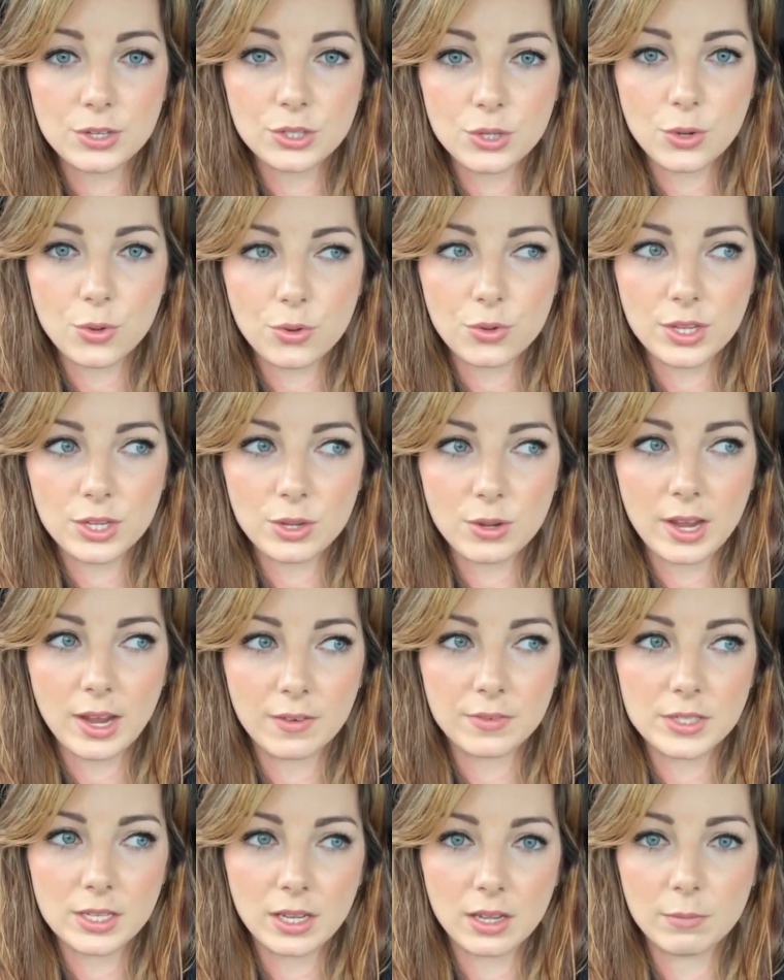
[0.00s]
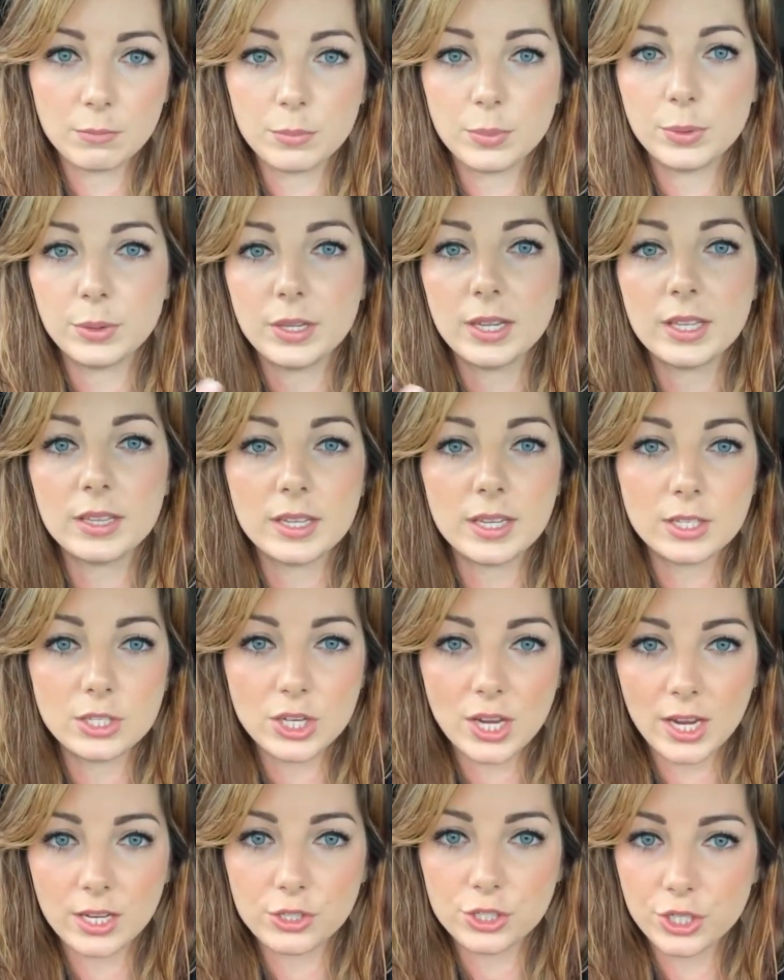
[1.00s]
told that you have to completely
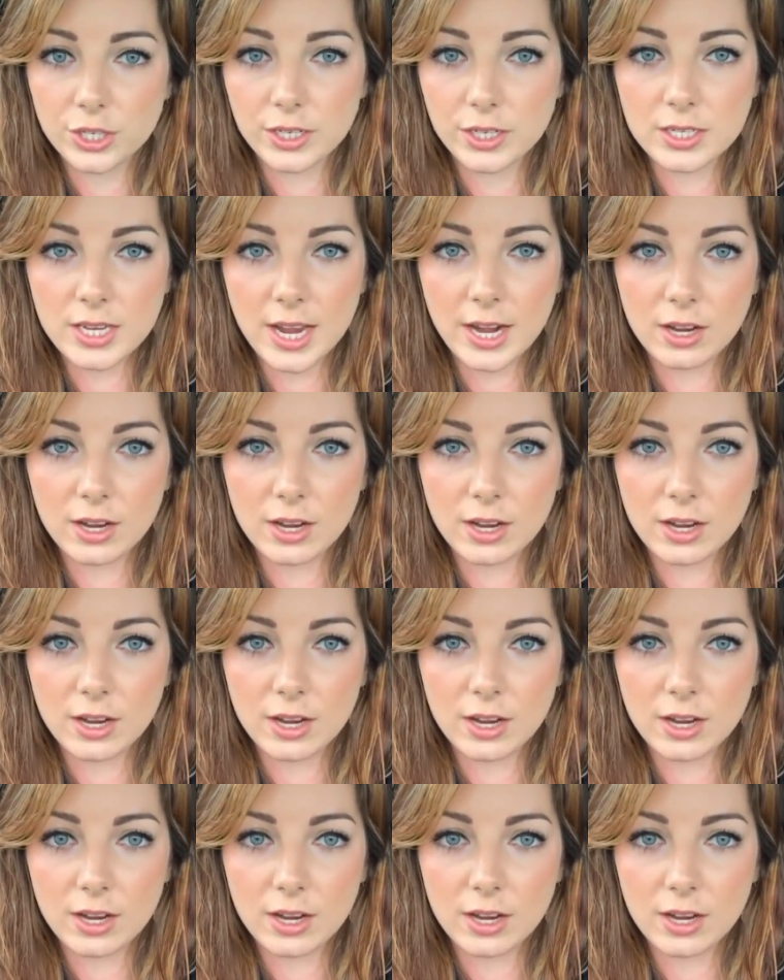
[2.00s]
change your entire